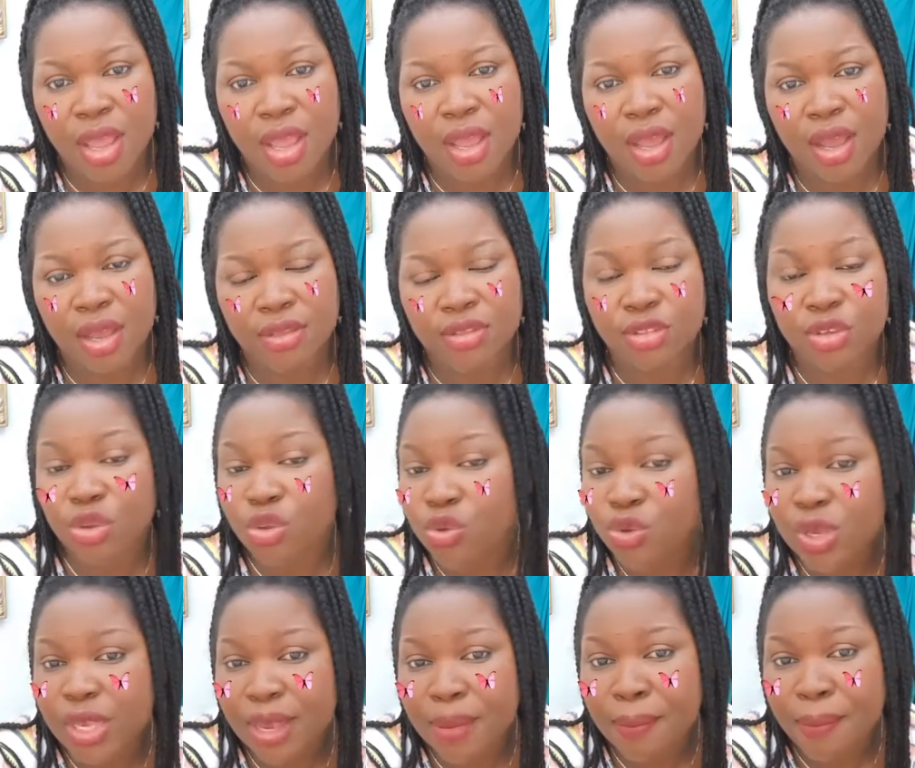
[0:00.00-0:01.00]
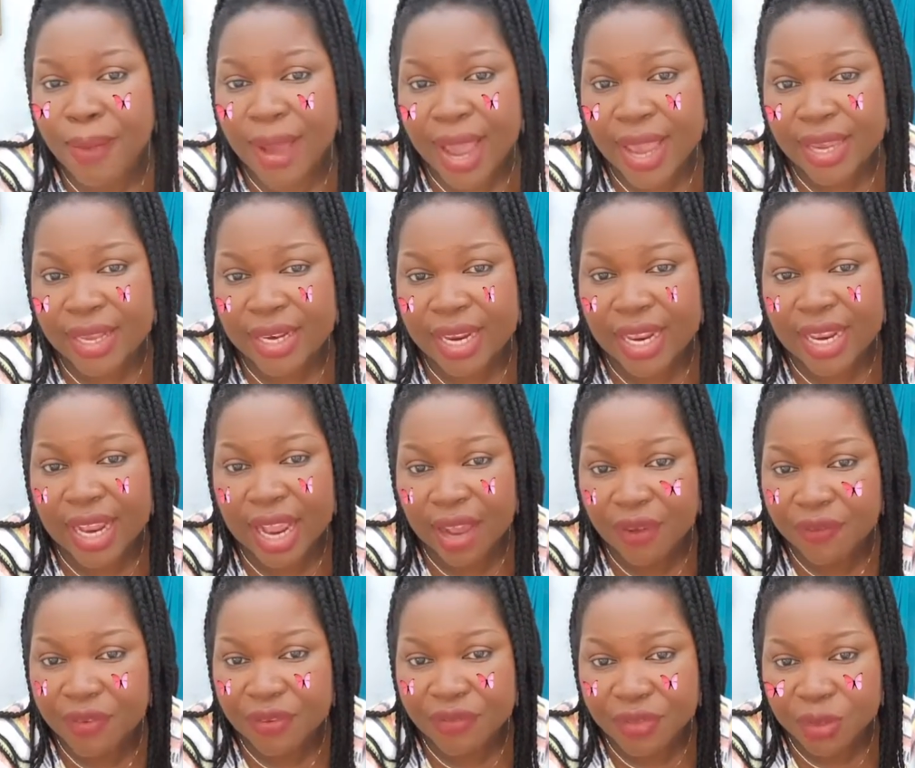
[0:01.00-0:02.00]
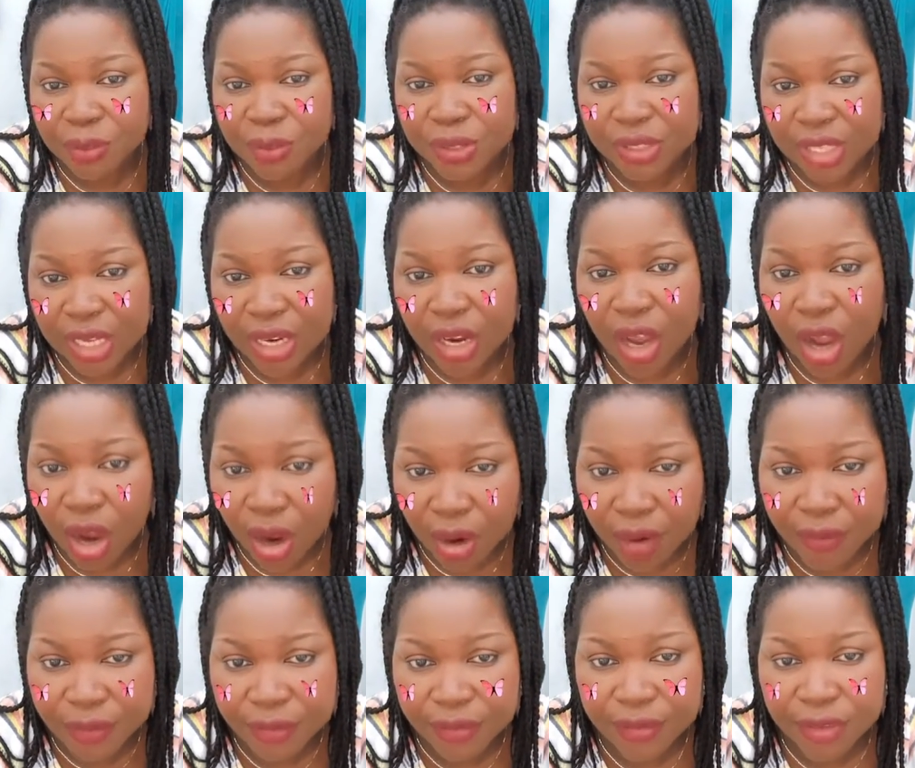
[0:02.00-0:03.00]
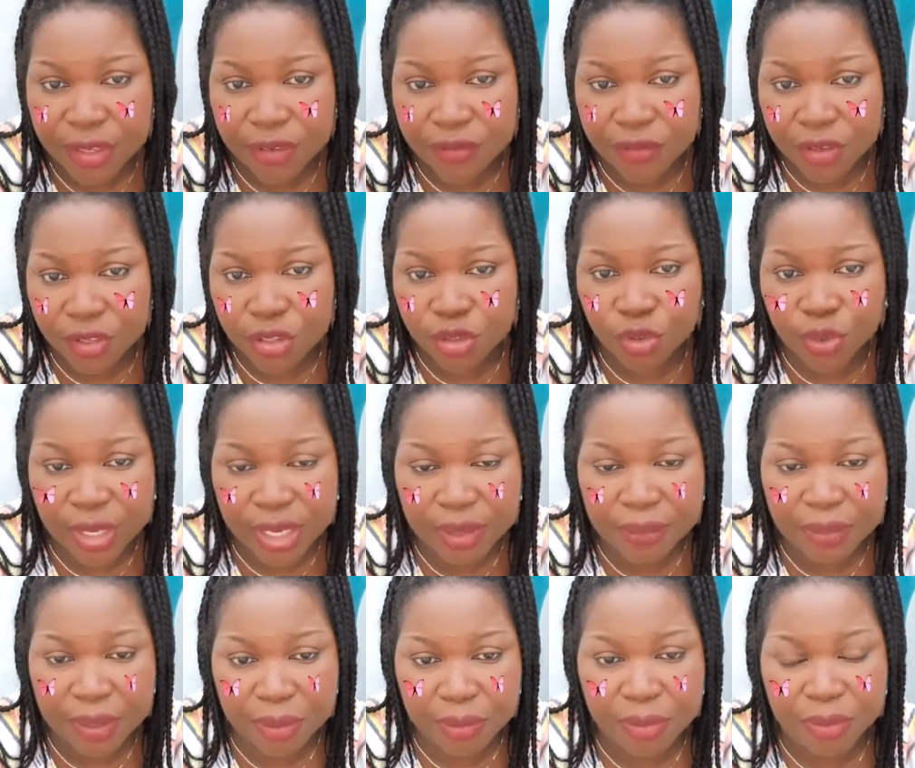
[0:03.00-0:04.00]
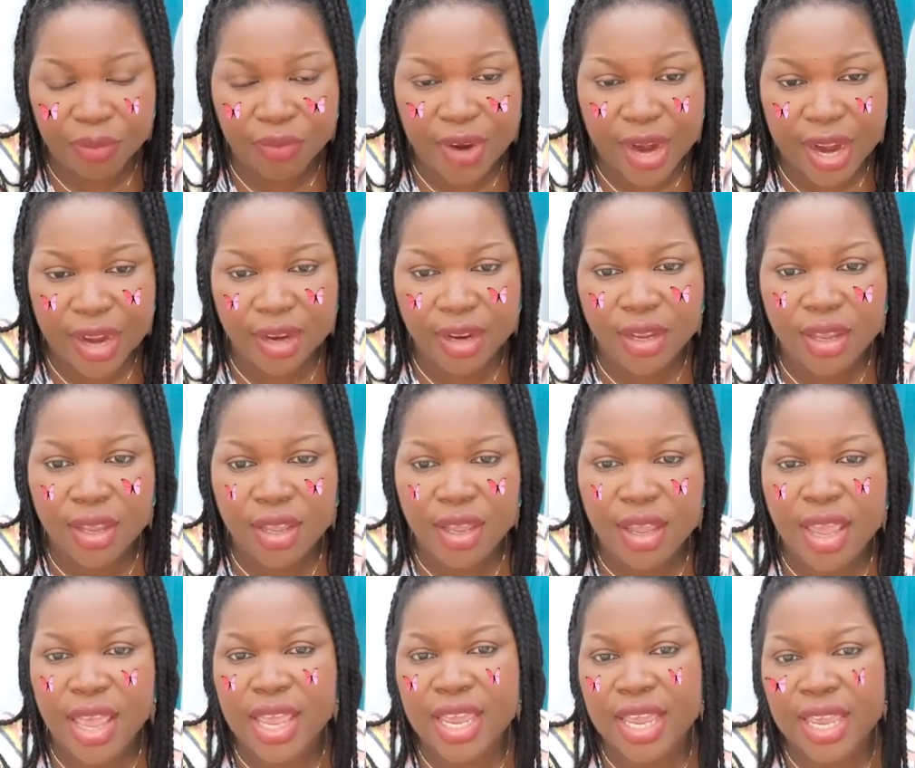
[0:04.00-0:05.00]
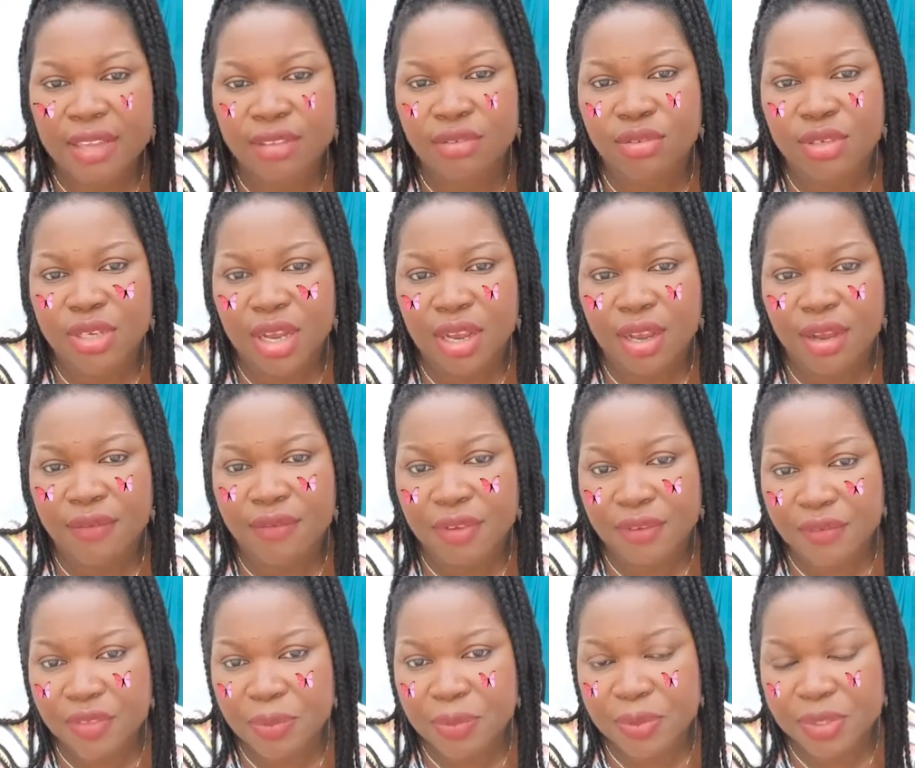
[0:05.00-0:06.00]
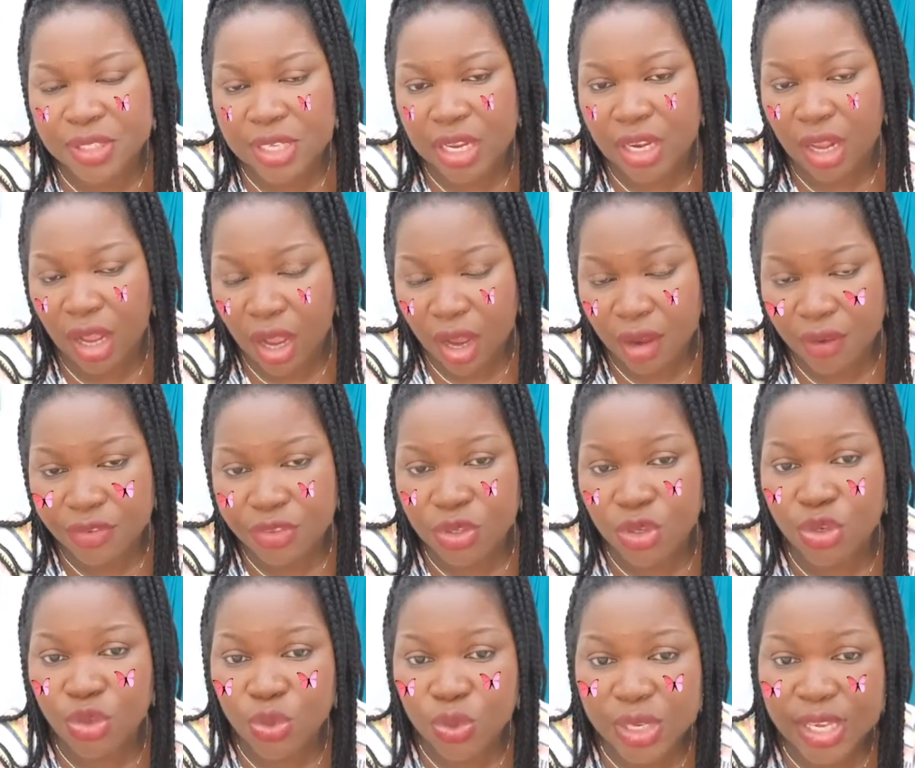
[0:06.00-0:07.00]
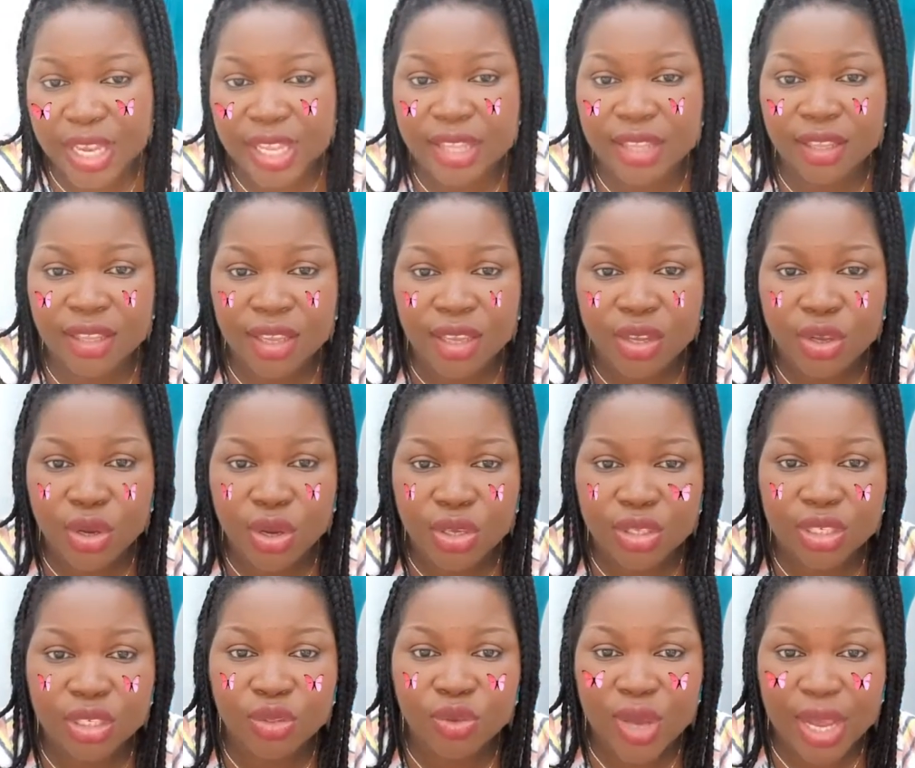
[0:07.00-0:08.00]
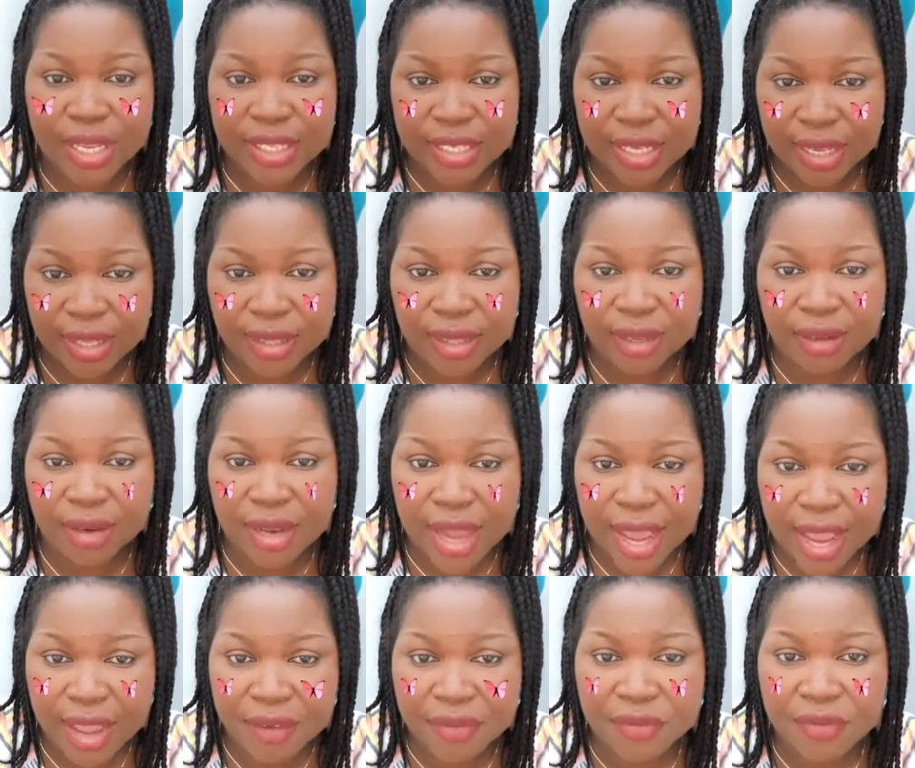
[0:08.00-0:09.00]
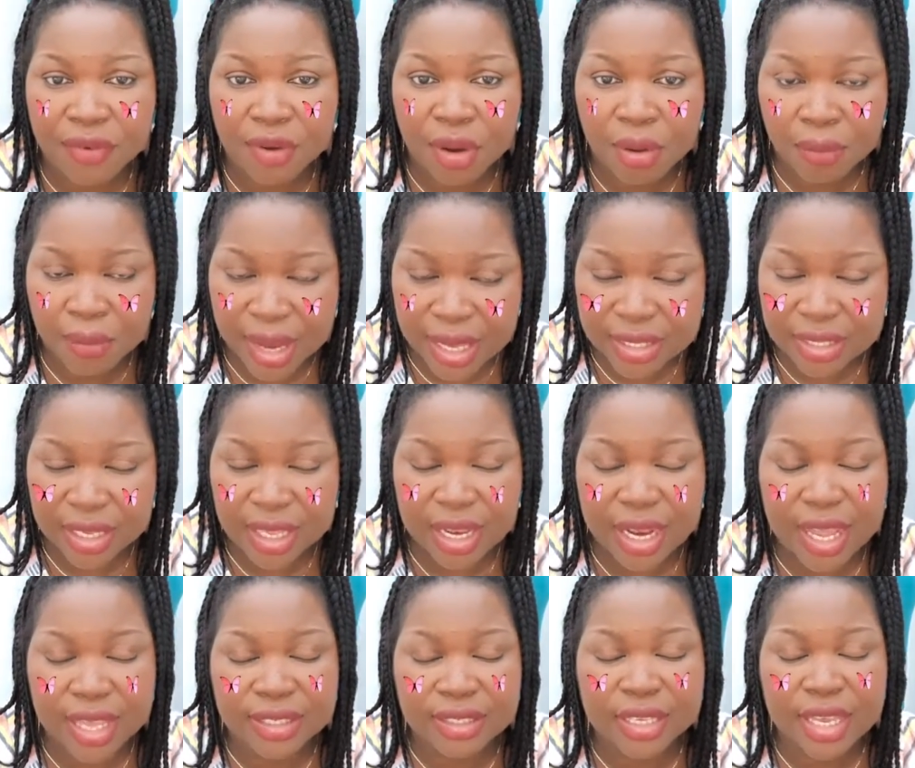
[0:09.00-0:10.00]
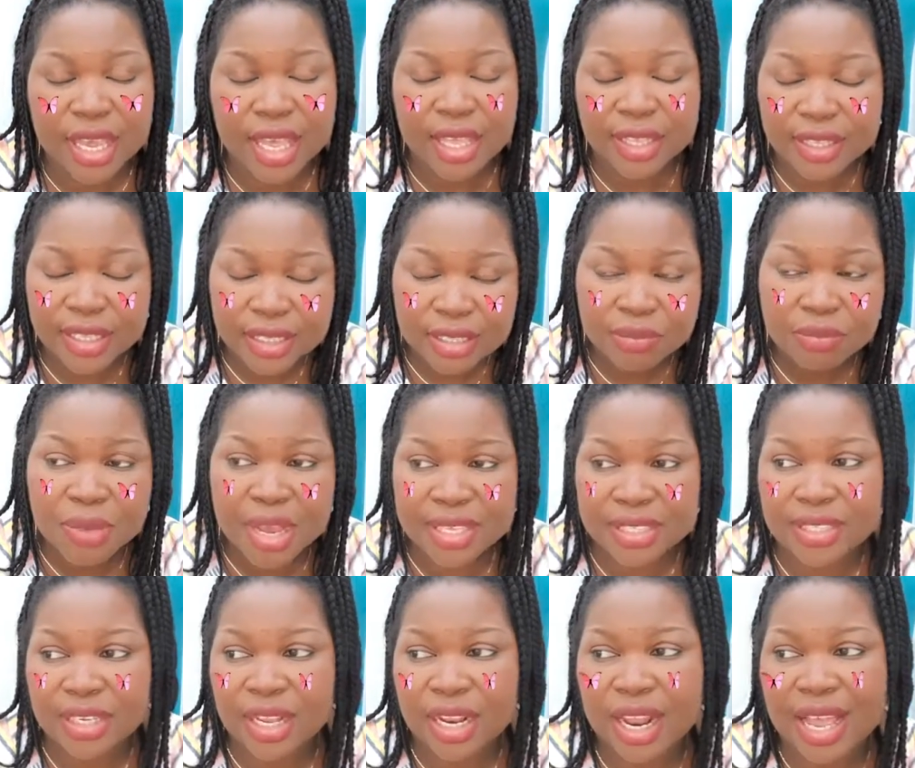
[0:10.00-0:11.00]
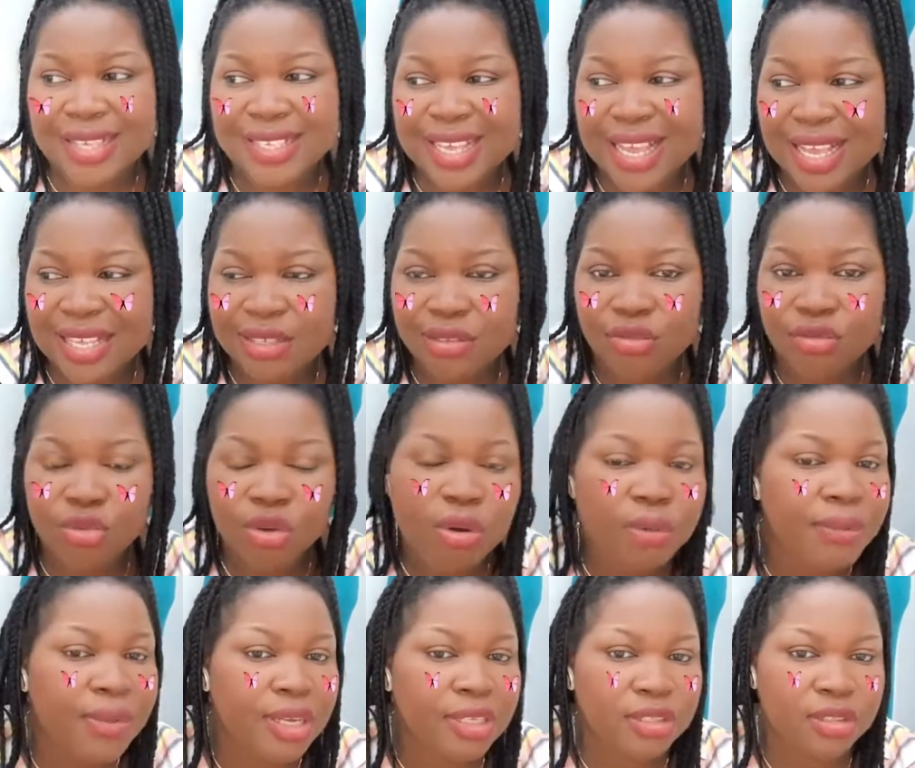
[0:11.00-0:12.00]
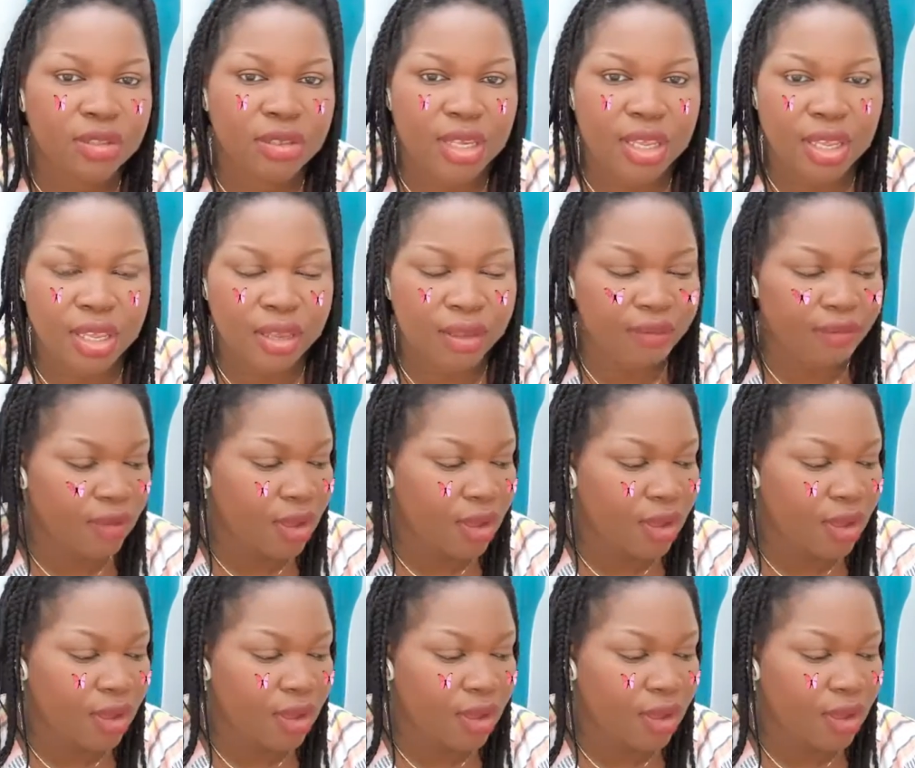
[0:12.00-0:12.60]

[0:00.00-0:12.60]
so you can buy it and have 50% off for the first 20 people, right? And get to 50% off, so you can use it to attend the live masterclass. This masterclass has so much to give.